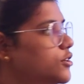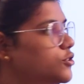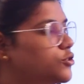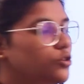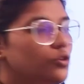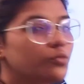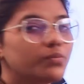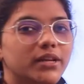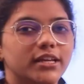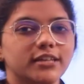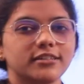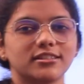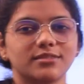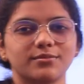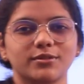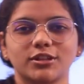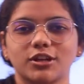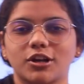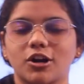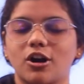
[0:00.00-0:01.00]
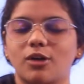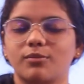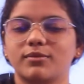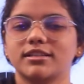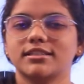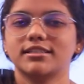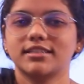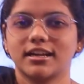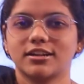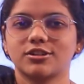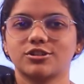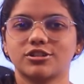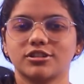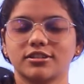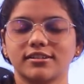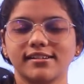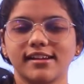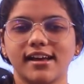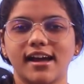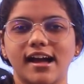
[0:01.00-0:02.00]
do place them in the comment
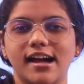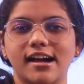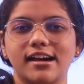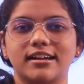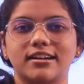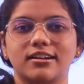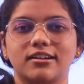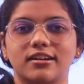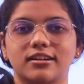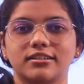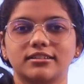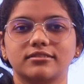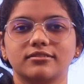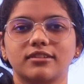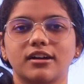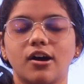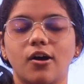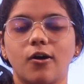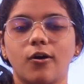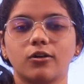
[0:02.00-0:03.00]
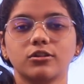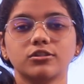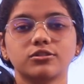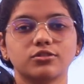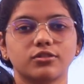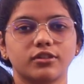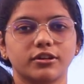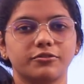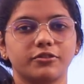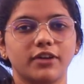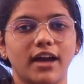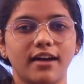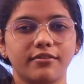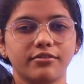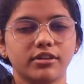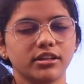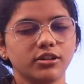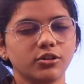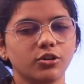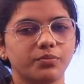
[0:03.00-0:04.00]
section. And also, if you have
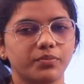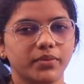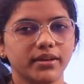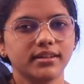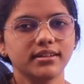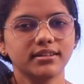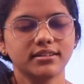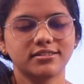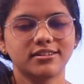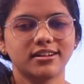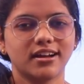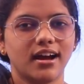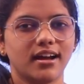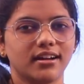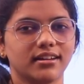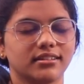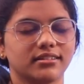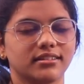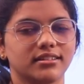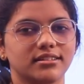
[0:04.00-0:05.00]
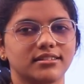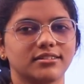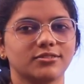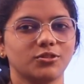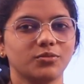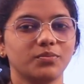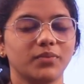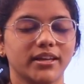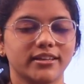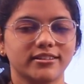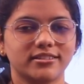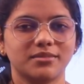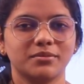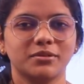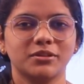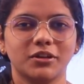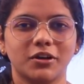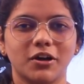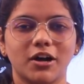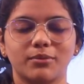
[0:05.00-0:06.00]
any opinions regarding this, do place them
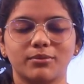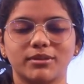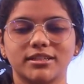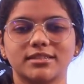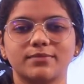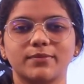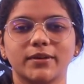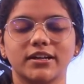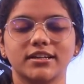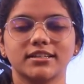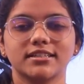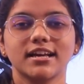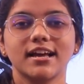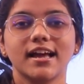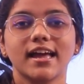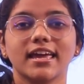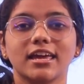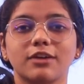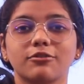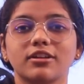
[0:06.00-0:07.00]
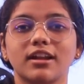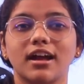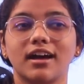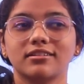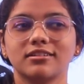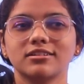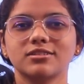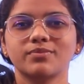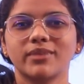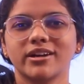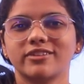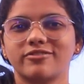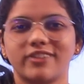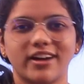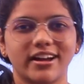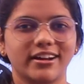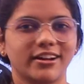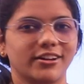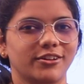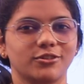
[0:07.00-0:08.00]
in the comments, because even others might
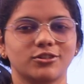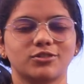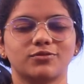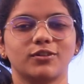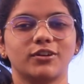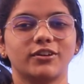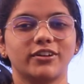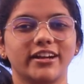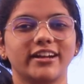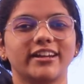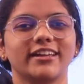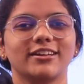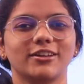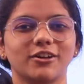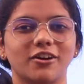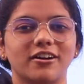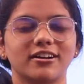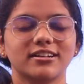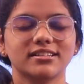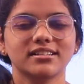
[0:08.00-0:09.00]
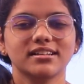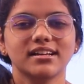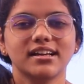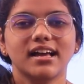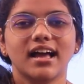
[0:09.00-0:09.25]
find it useful reading yours.